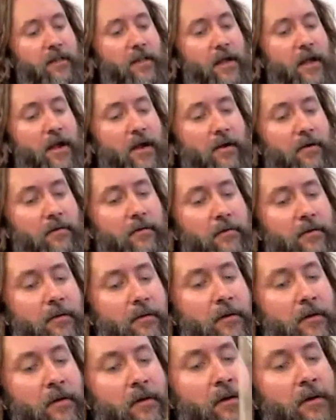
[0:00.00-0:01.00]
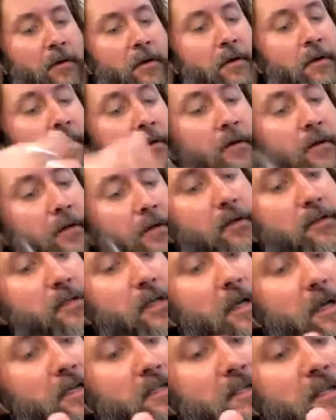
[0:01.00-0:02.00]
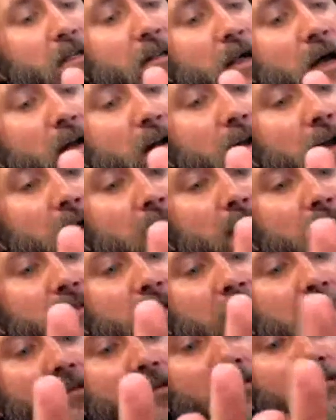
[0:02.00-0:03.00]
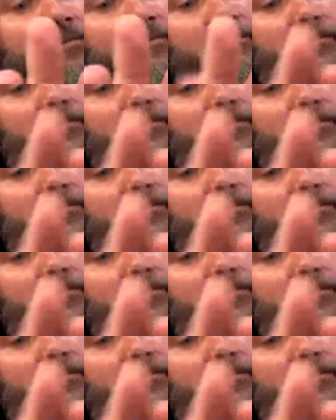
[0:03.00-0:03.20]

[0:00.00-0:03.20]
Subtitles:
in the hair? You know, it's like I see a lot of guys like